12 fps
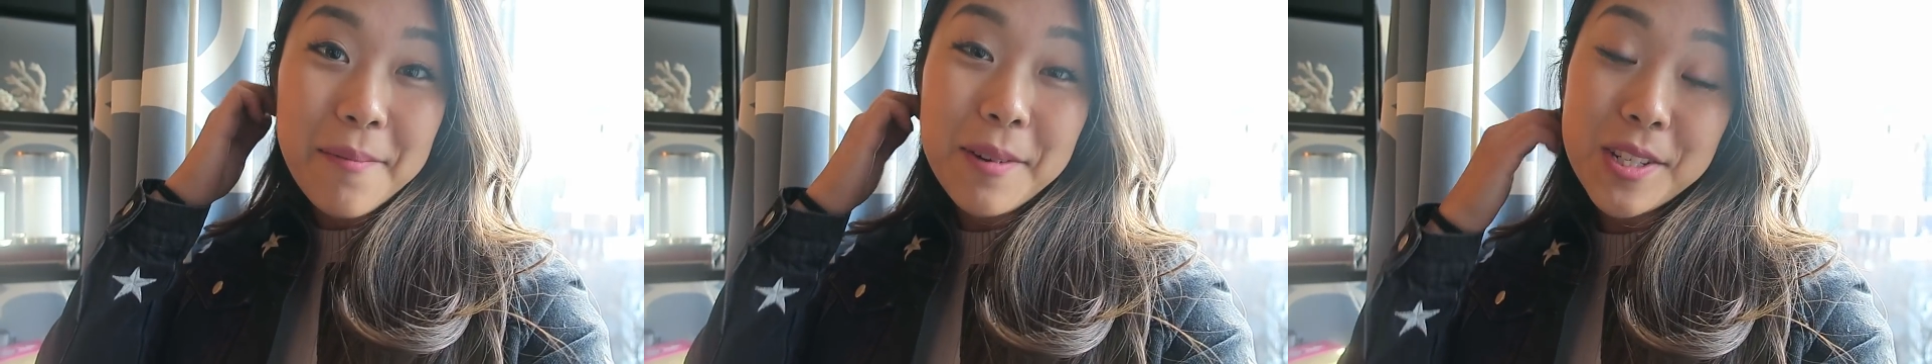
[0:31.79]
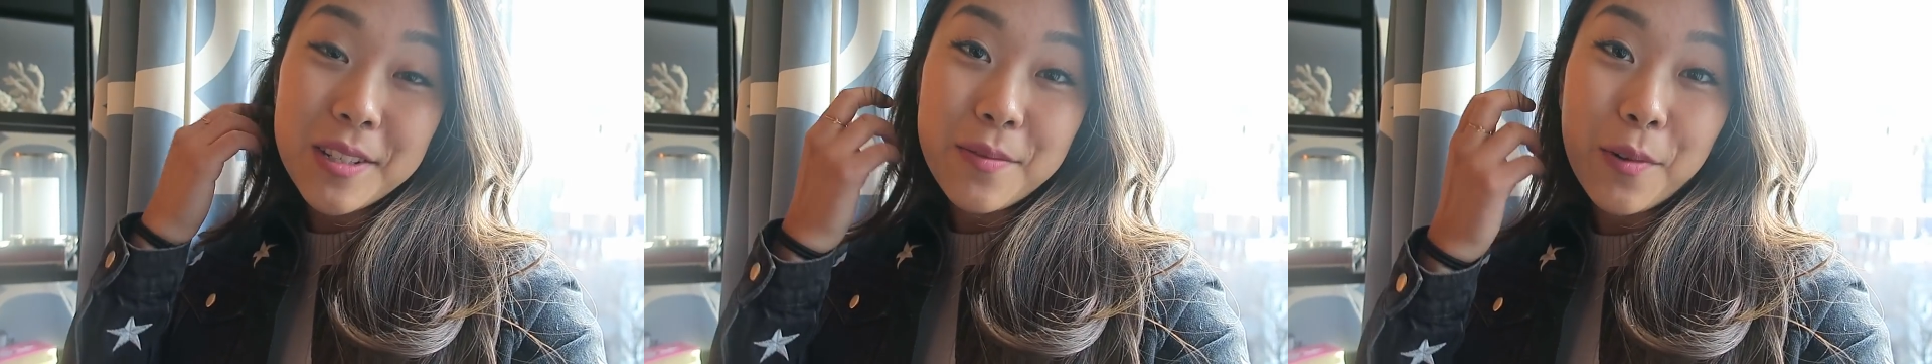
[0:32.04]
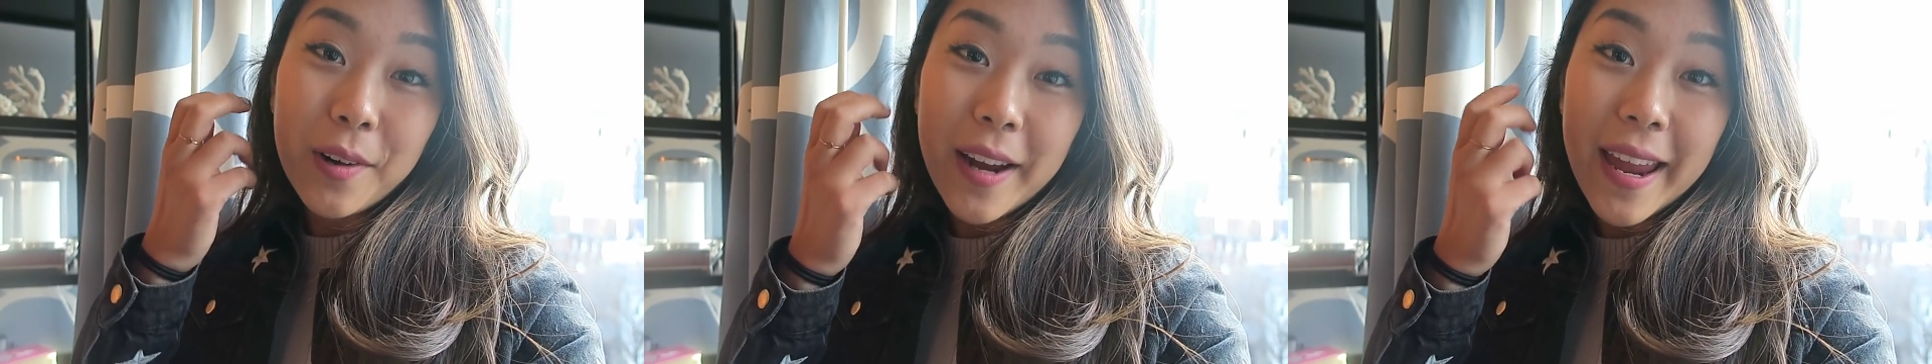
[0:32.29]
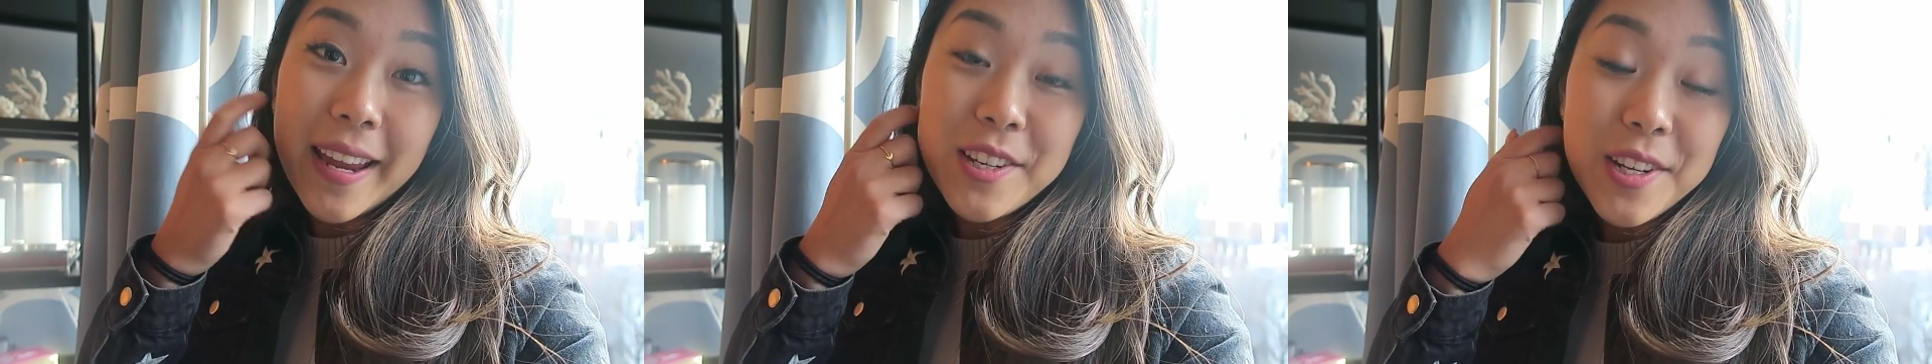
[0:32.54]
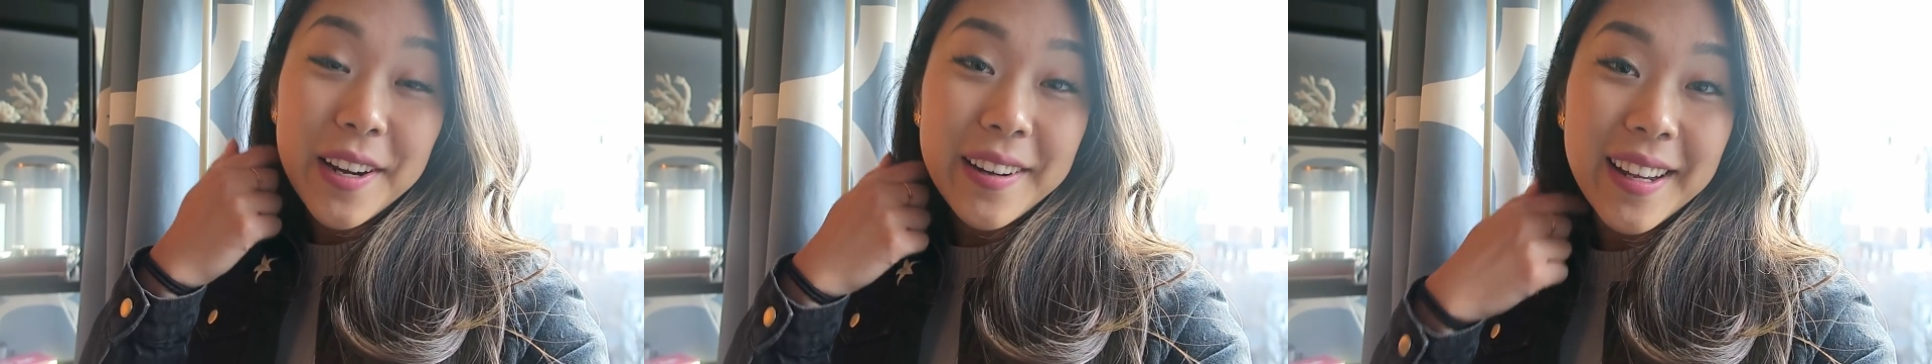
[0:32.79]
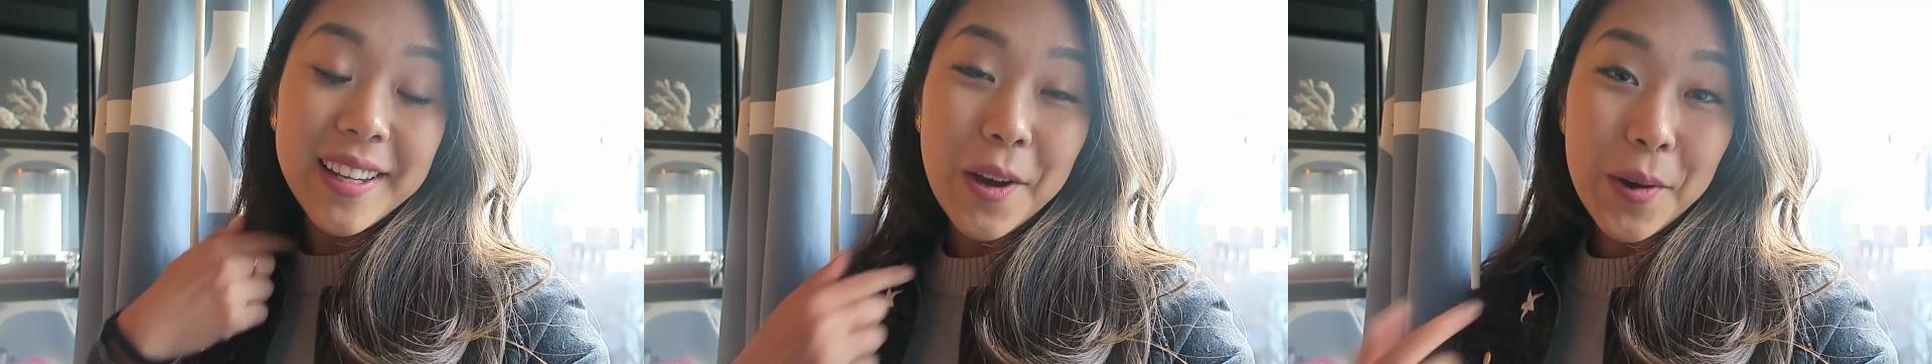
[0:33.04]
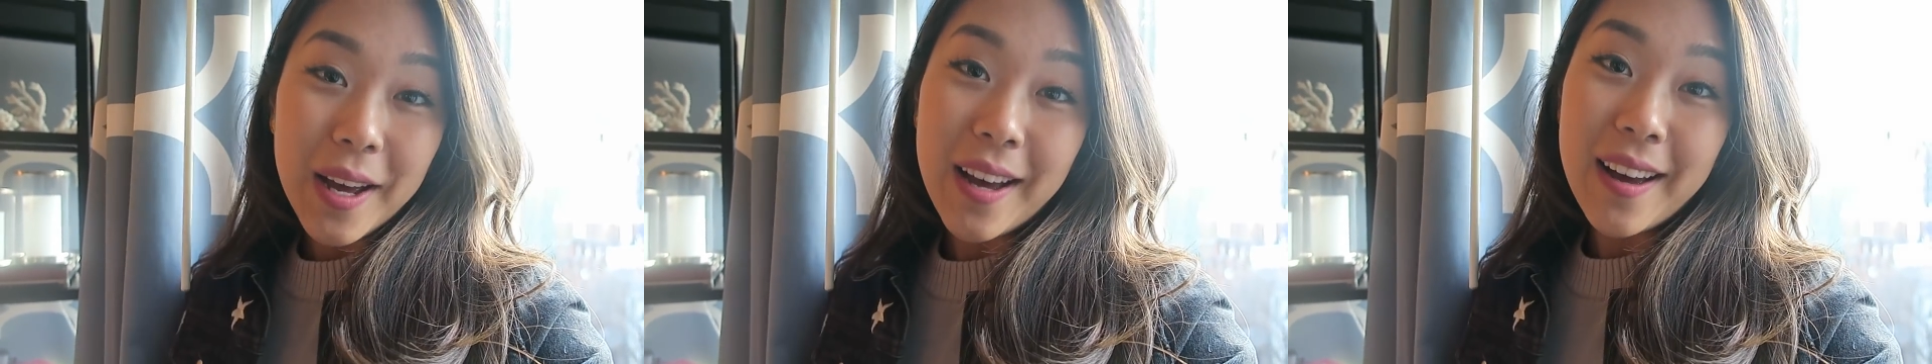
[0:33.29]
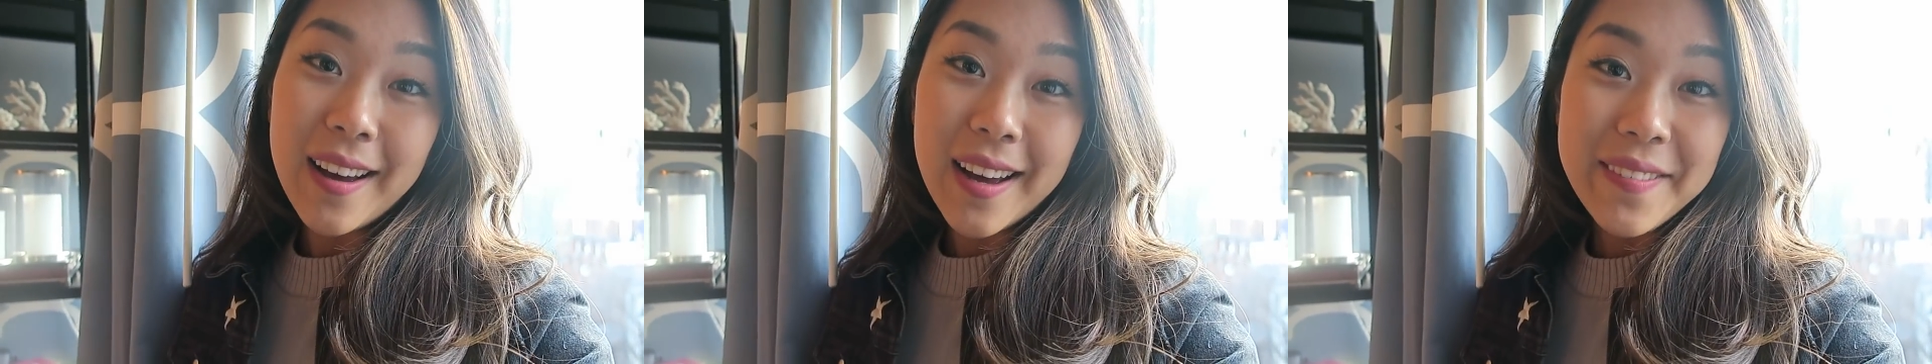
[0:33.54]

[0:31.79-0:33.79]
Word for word: which is for a charity yoga